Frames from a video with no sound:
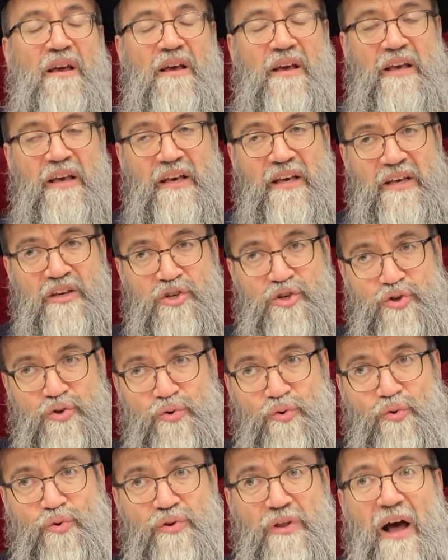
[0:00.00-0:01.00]
he
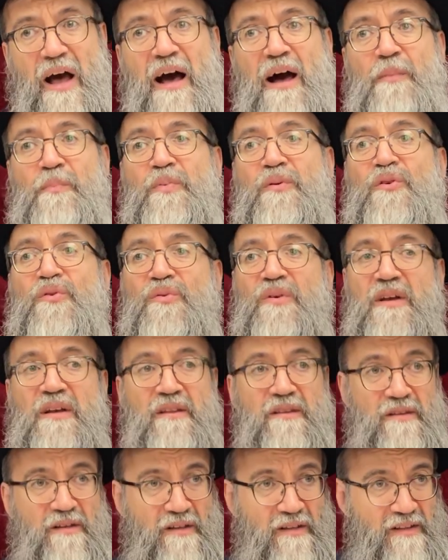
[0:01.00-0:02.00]
should
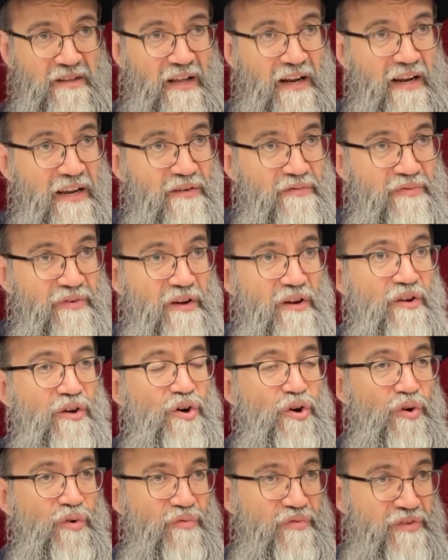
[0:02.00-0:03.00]
upgrade the level
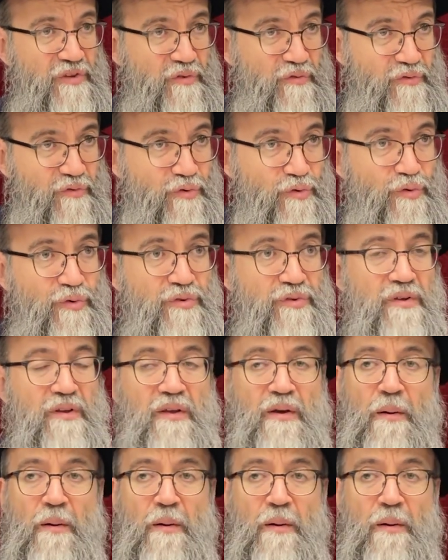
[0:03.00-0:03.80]
of the food,